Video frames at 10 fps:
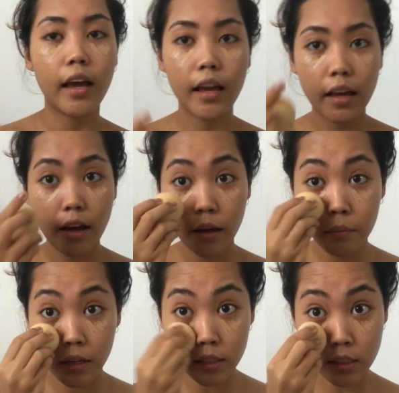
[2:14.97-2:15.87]

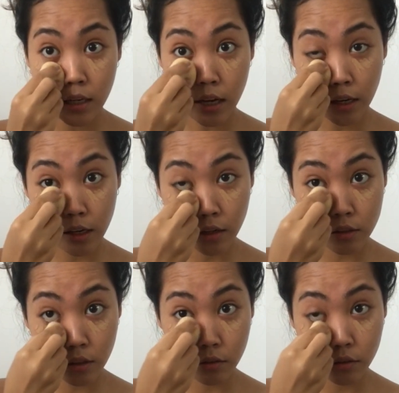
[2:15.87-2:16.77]
a.m. last night
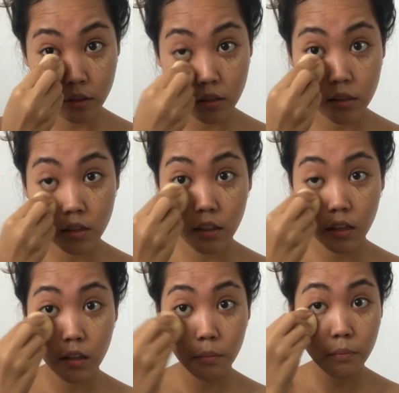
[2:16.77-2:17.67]
because I couldn't
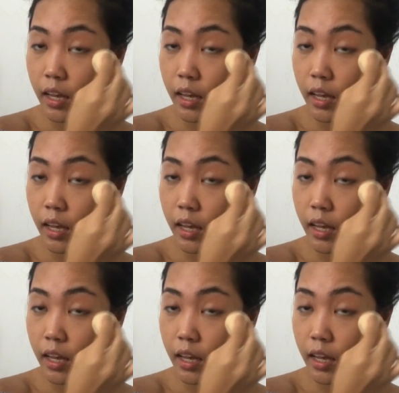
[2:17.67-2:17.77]
sleep,